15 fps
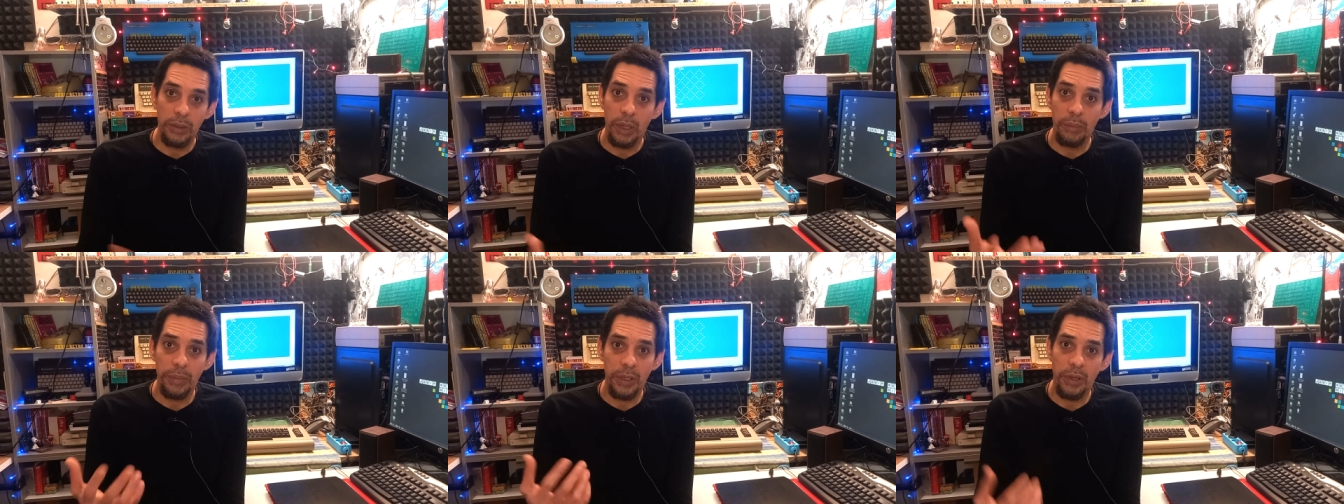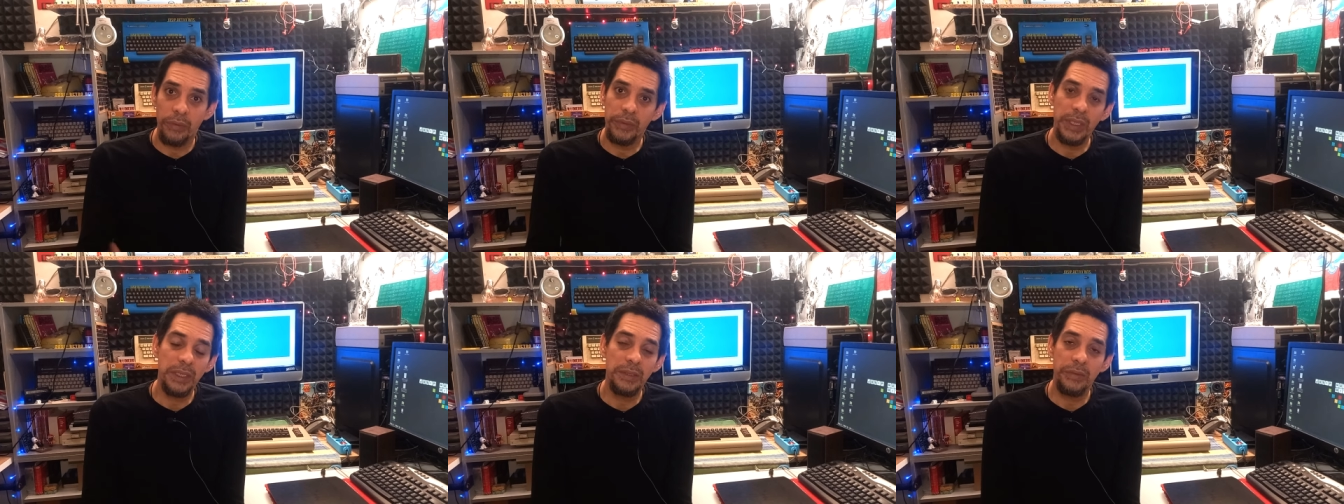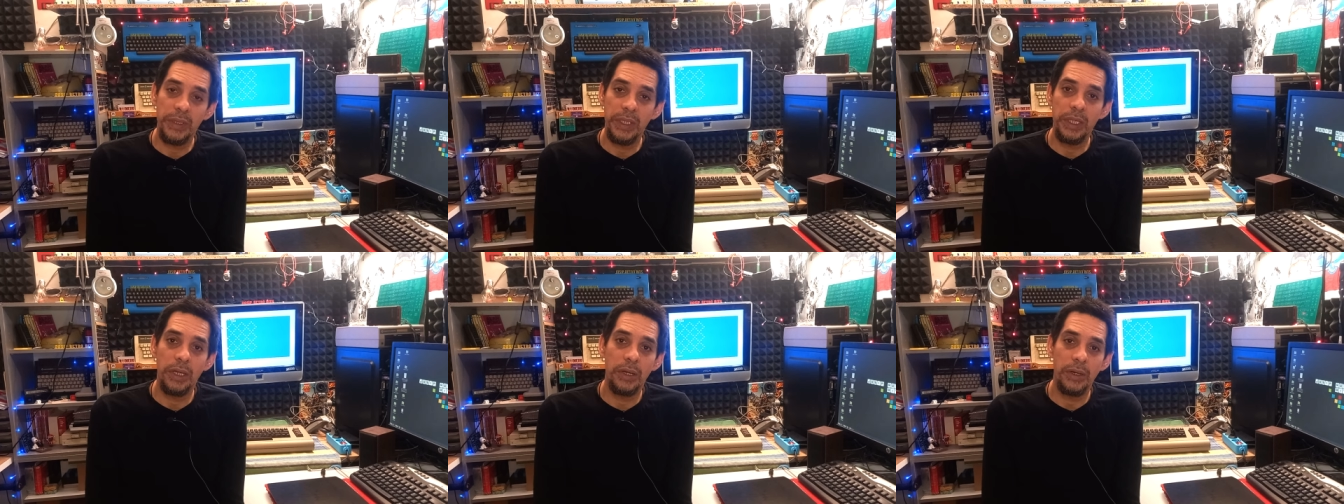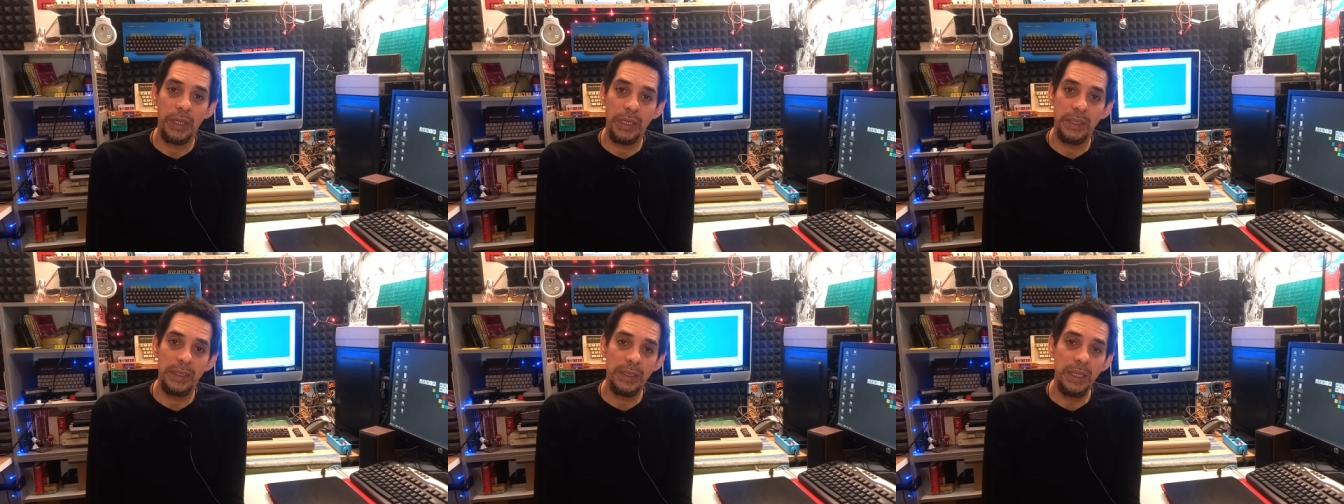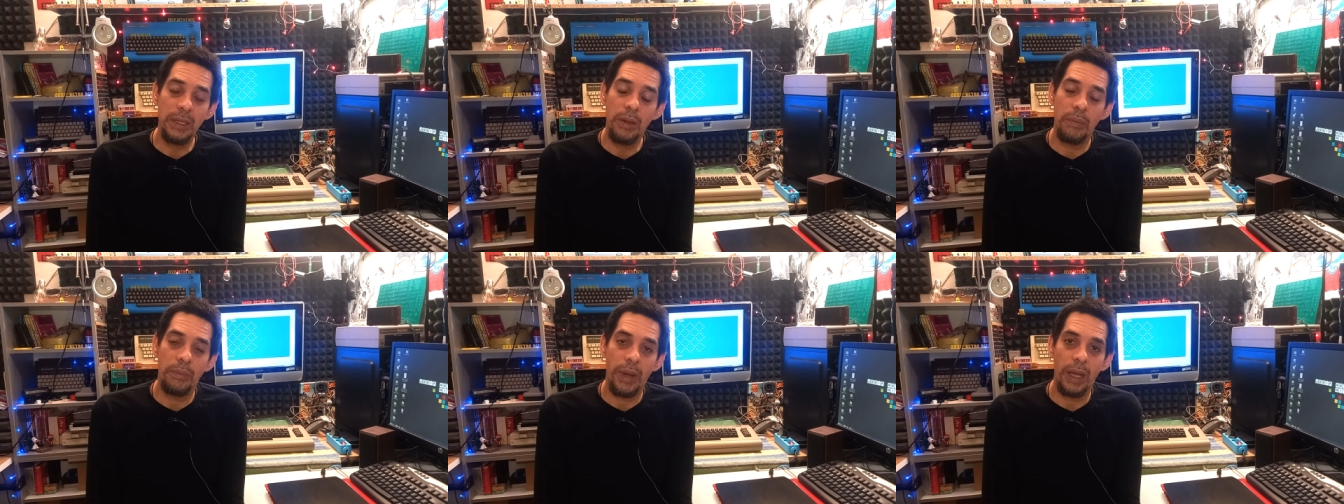topic of this video is C
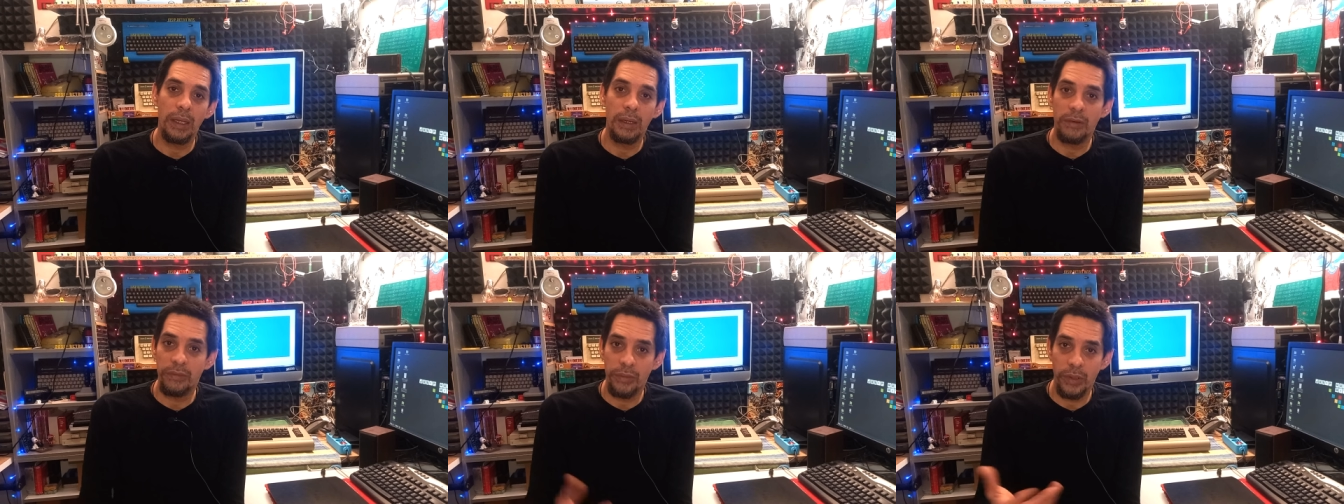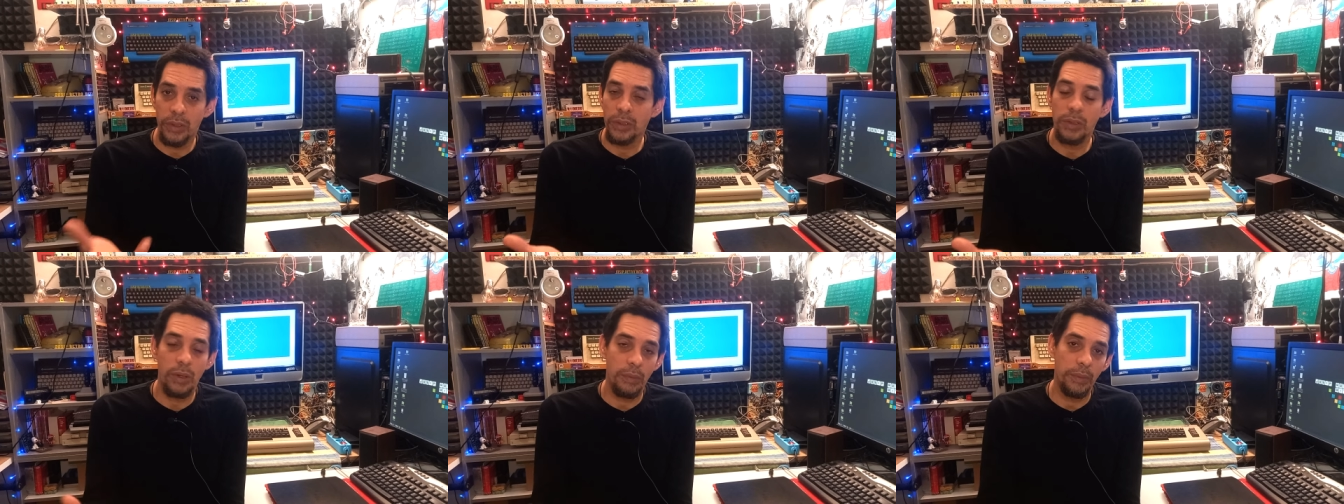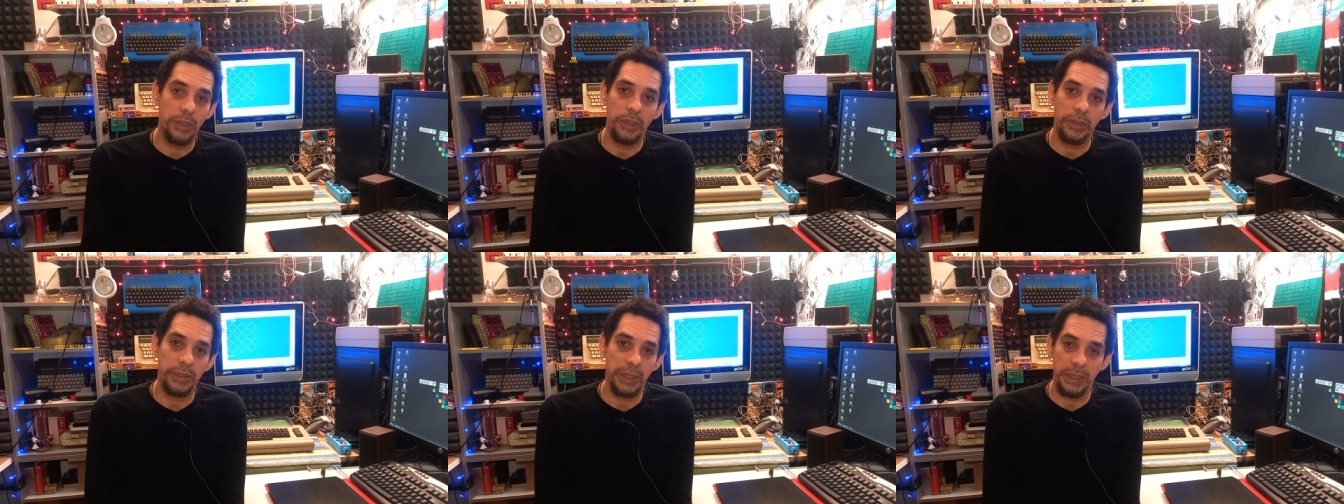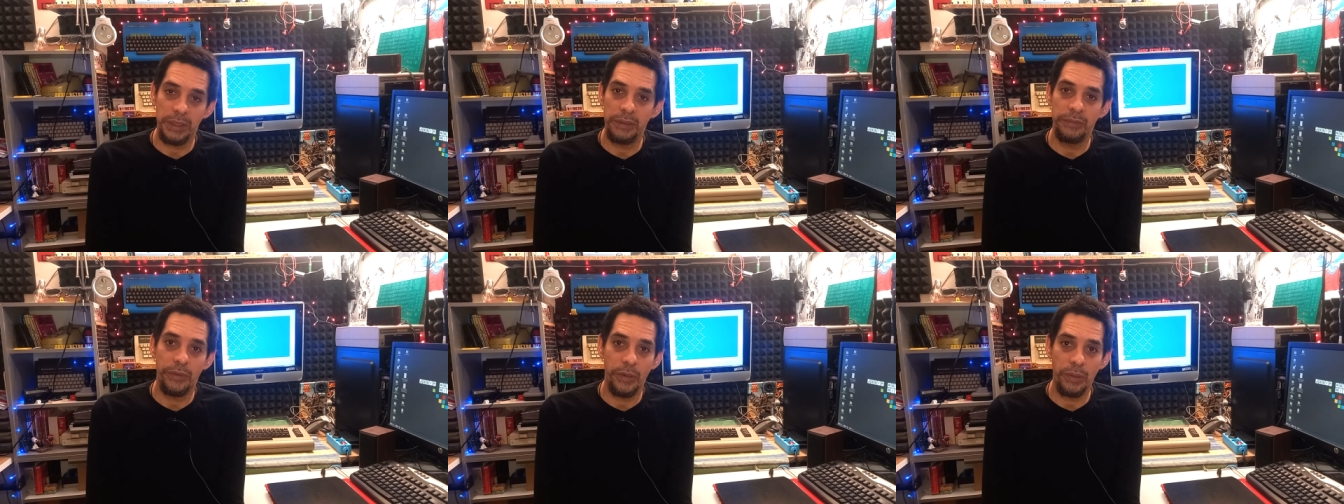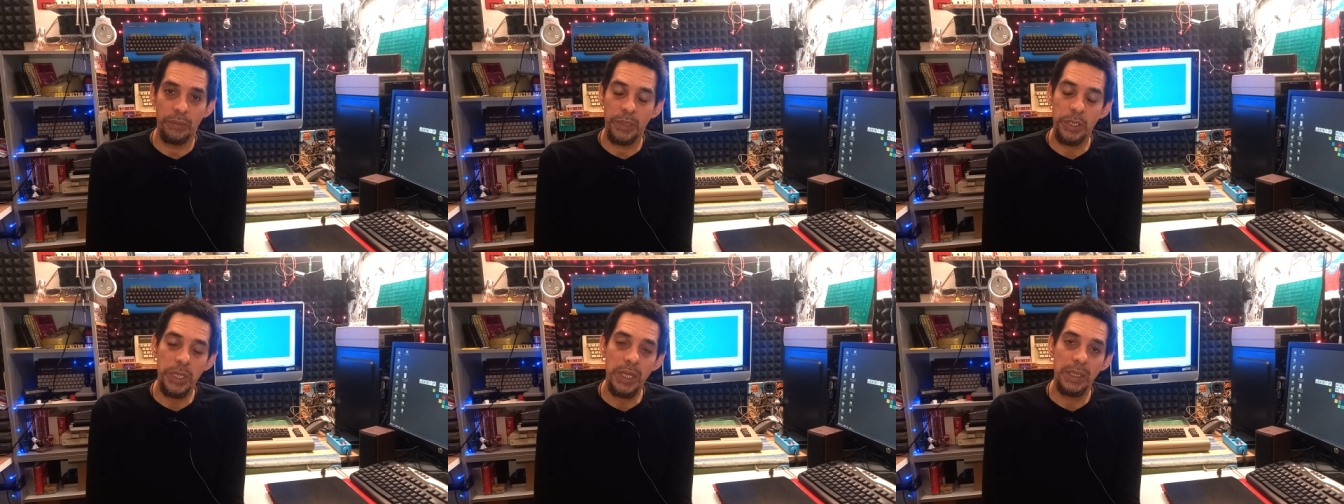compiler for Commodore 64
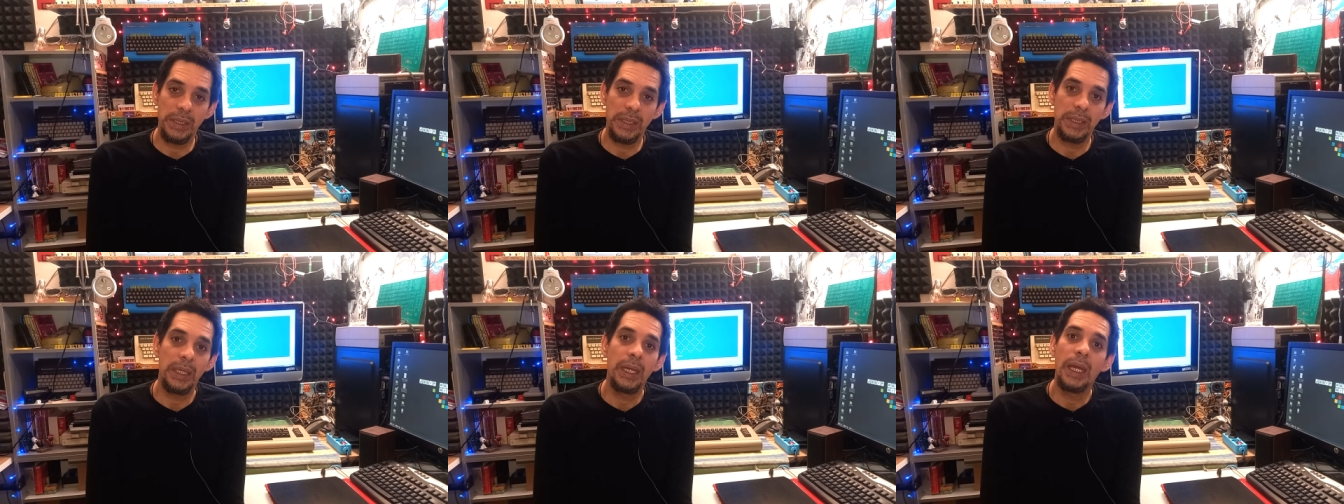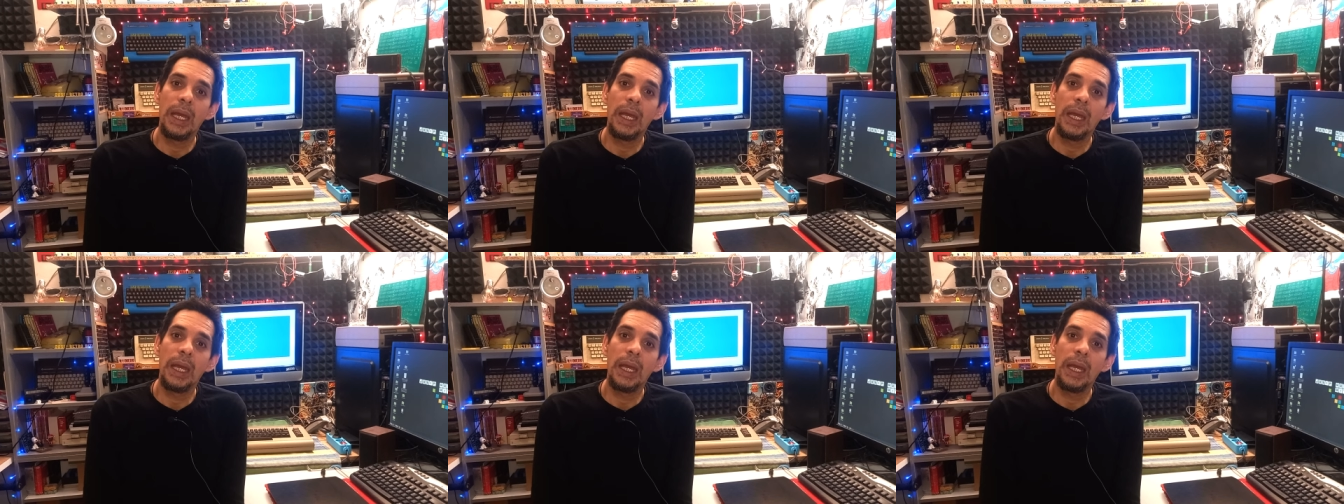machines.